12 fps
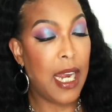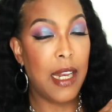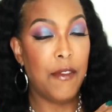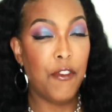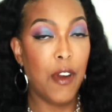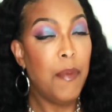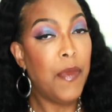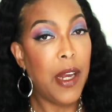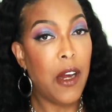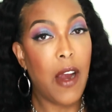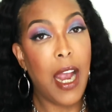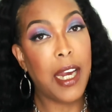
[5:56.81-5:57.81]
and from
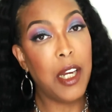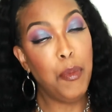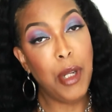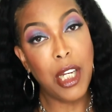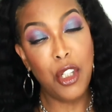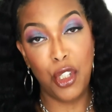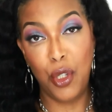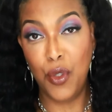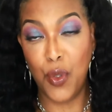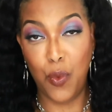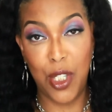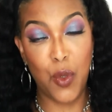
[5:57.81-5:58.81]
there I can pick and
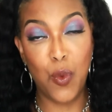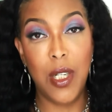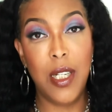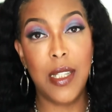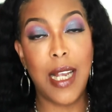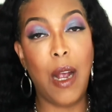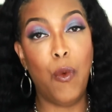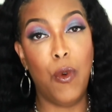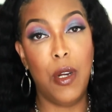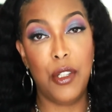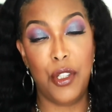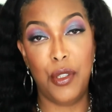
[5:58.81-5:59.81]
choose which ones I
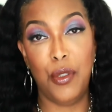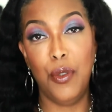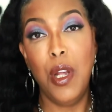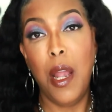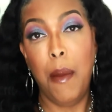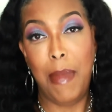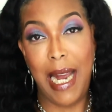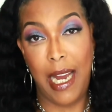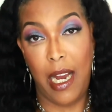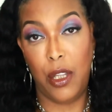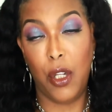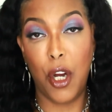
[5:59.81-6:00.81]
want to buy
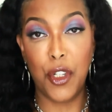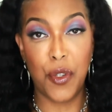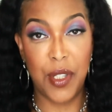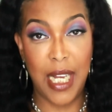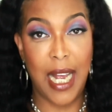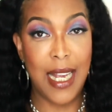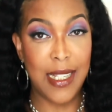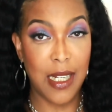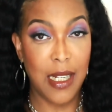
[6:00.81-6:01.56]
a larger size